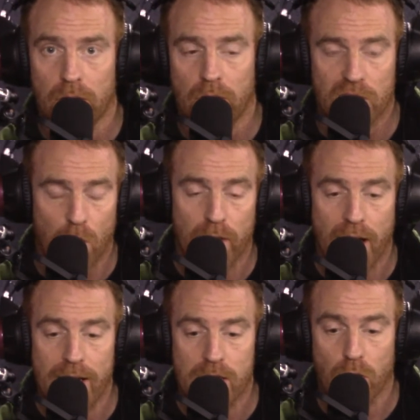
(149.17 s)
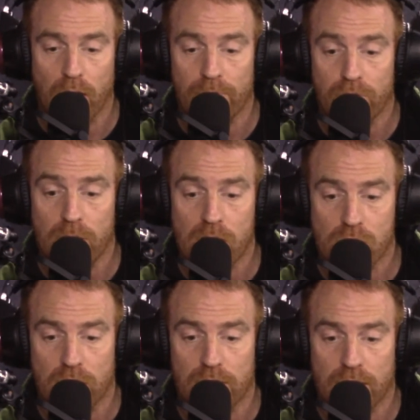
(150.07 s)
It's okay to look at
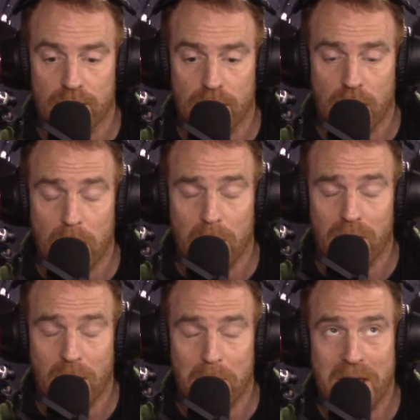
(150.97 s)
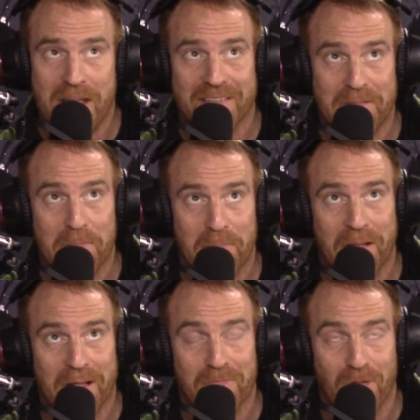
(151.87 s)
information that may seem
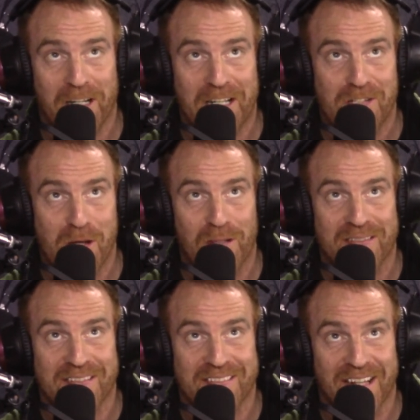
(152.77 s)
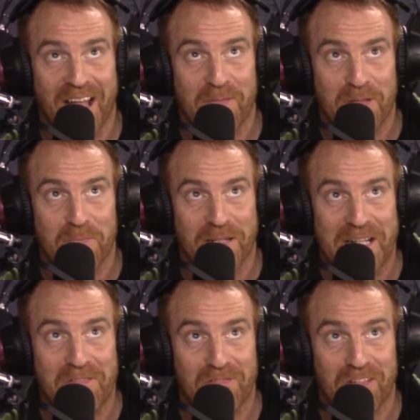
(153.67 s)
like frightening to you because it doesn't align with your
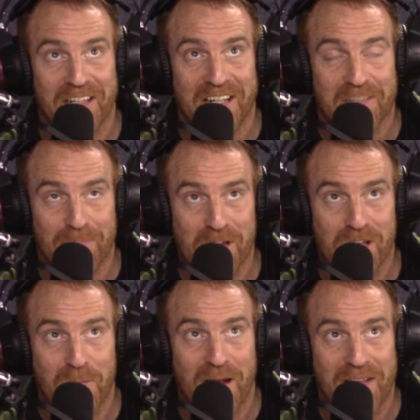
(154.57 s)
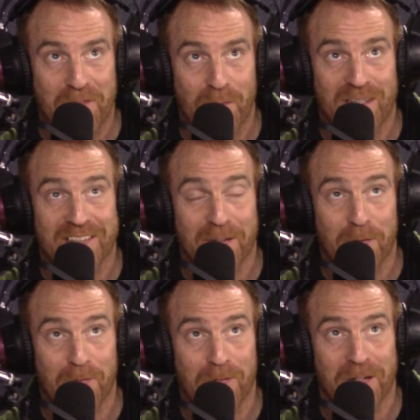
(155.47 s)
beliefs, especially when everyone's
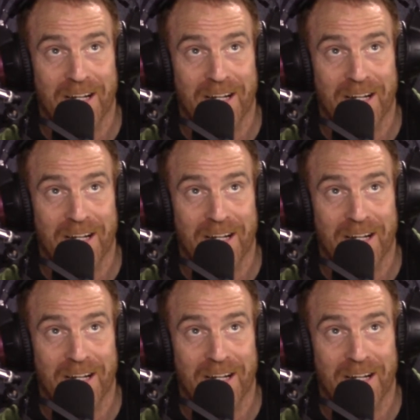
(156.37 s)
so